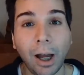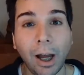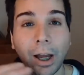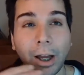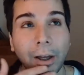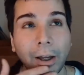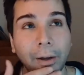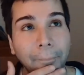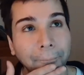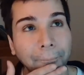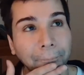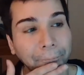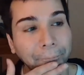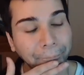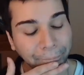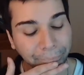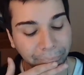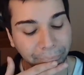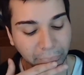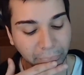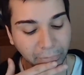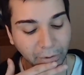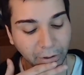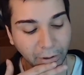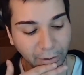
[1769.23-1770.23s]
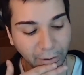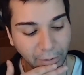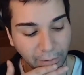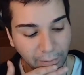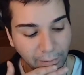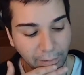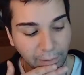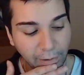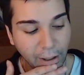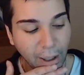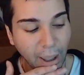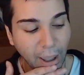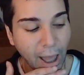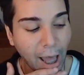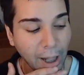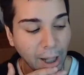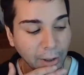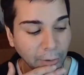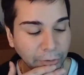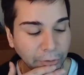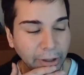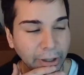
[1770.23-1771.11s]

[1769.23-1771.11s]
I don't